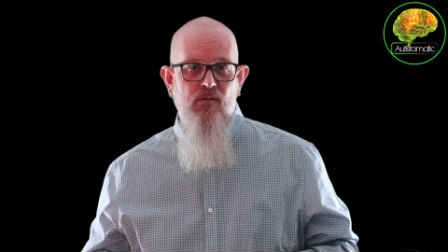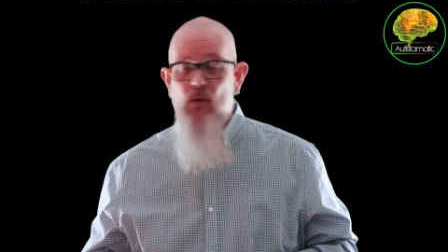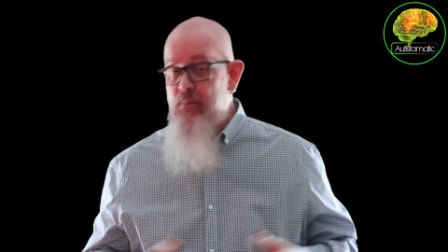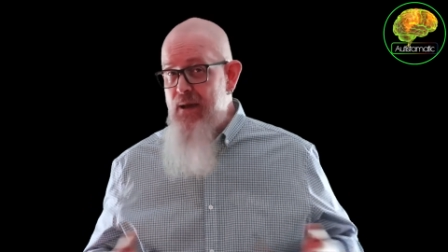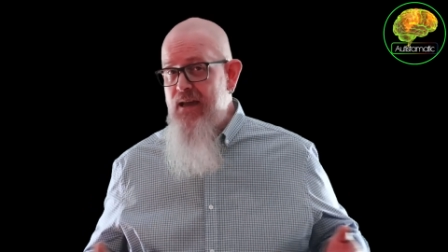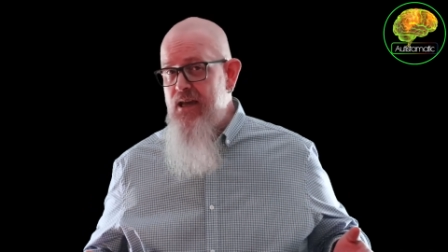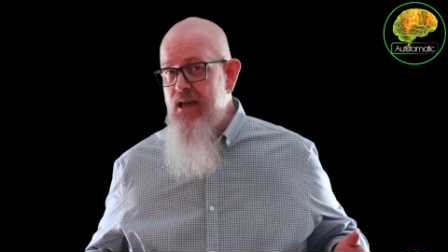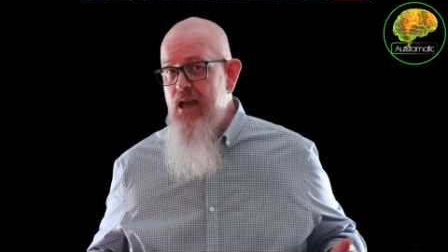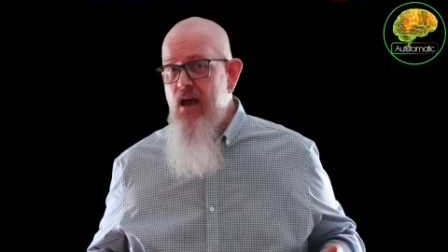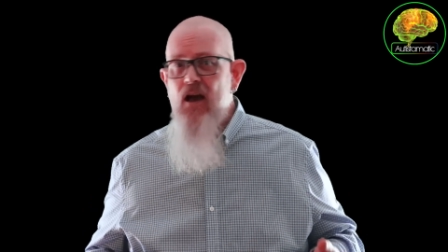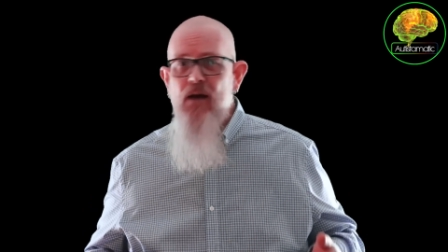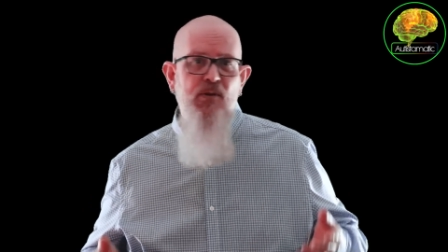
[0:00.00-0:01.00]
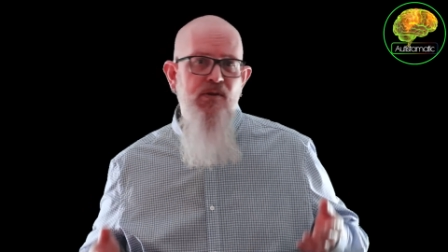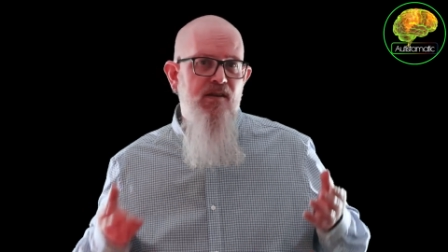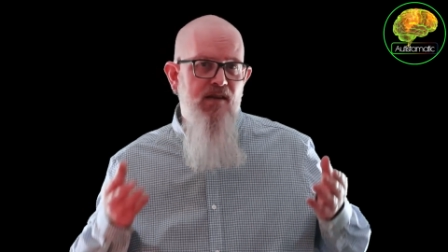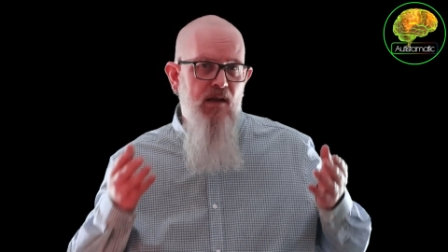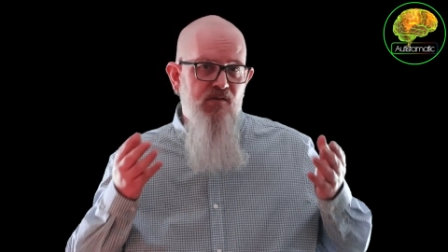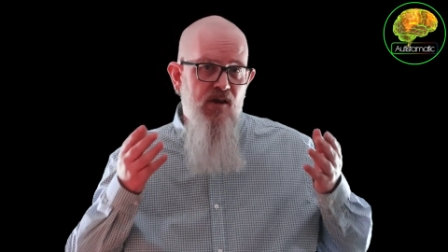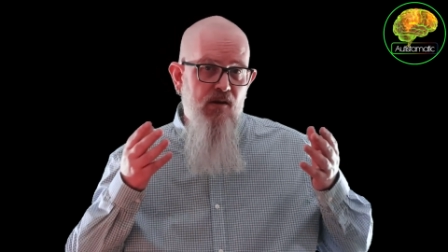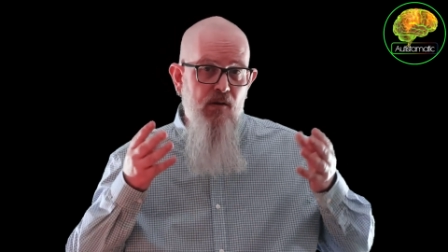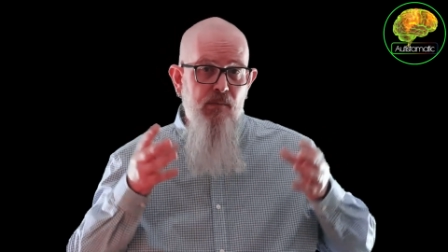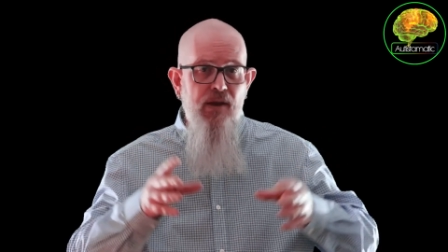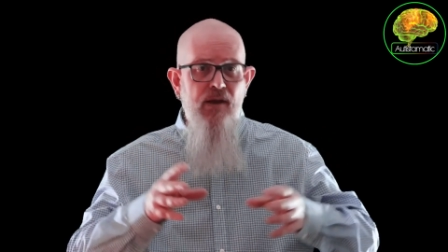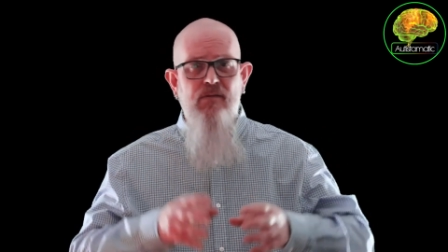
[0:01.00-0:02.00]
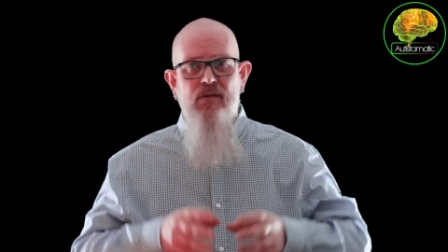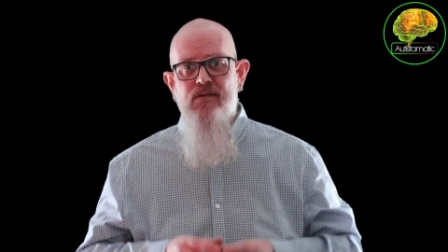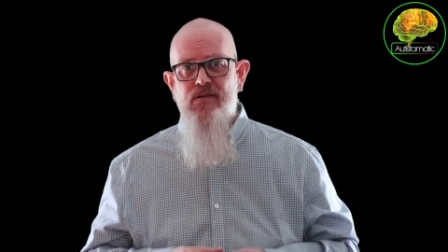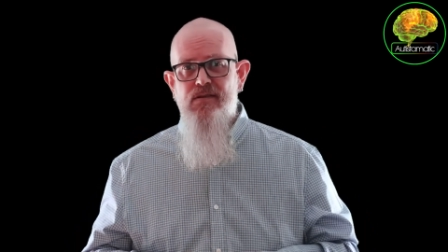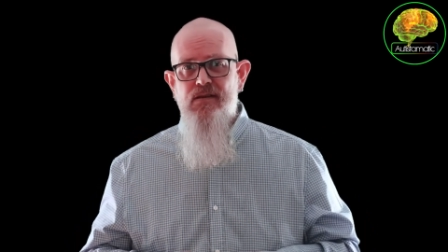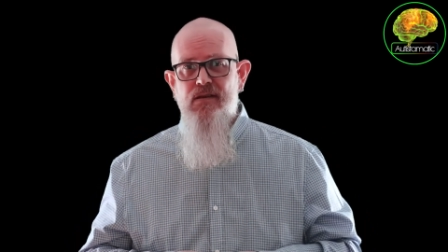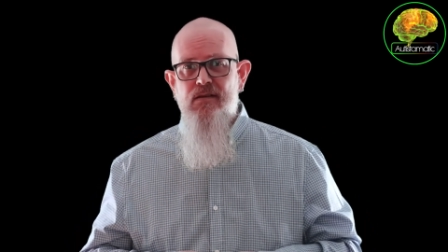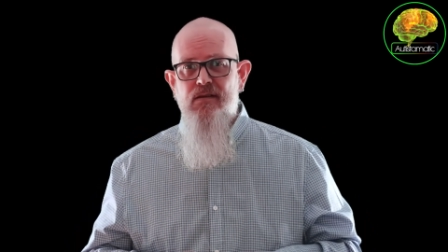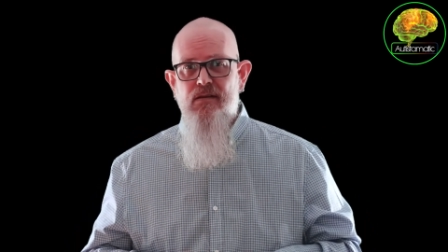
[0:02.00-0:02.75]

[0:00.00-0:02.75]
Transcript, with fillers: With Becky, I put it down to her appearance.